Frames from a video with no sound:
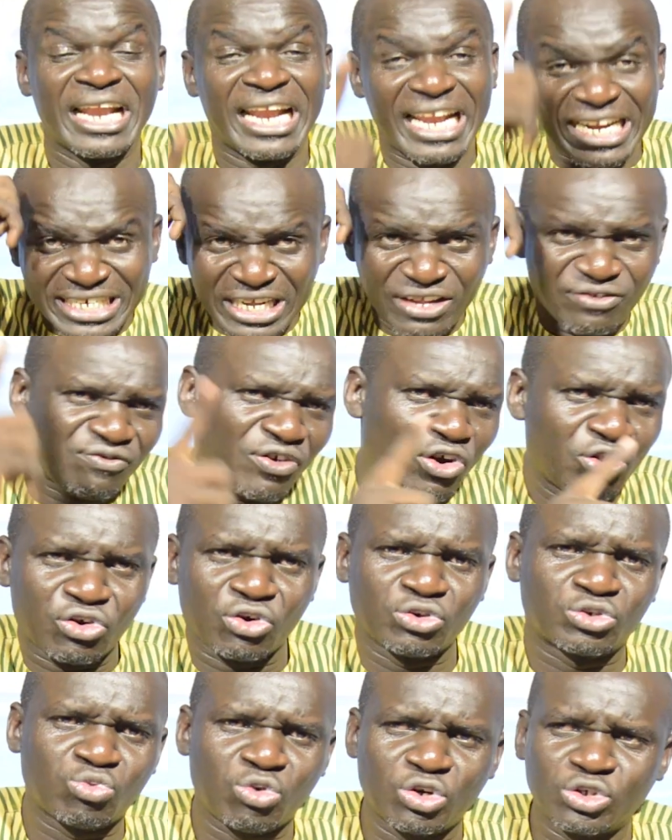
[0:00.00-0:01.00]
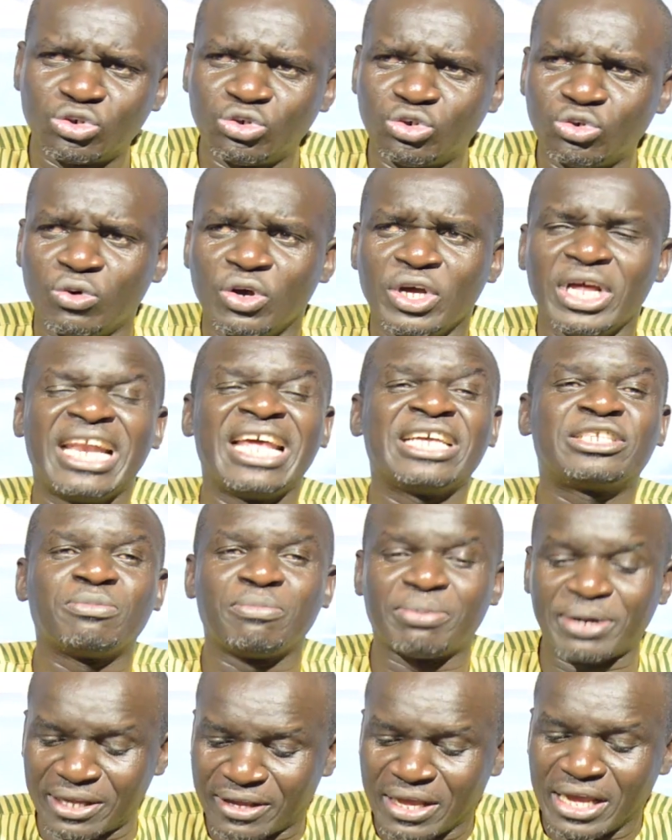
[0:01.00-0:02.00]
Let us find out what to do. Let us
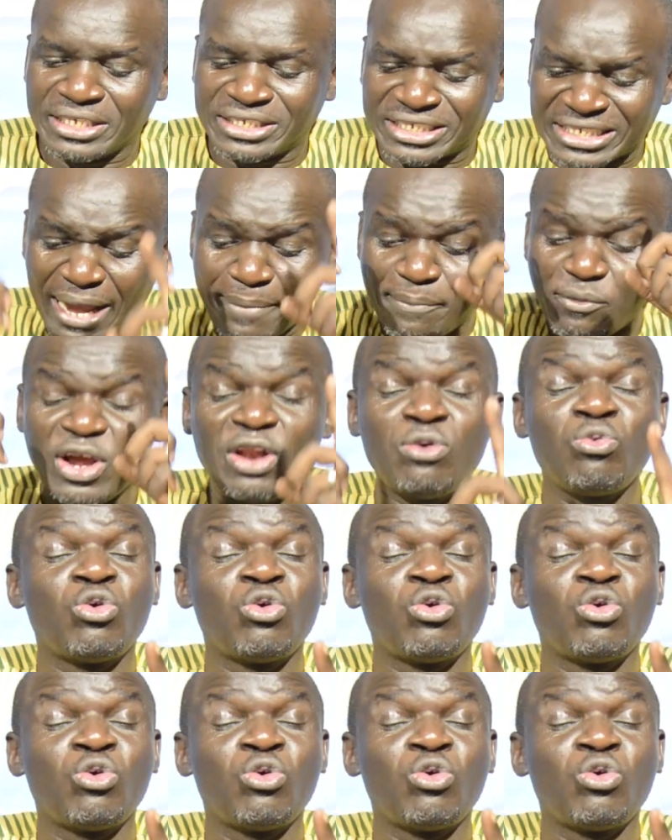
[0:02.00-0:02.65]
bring Samuel.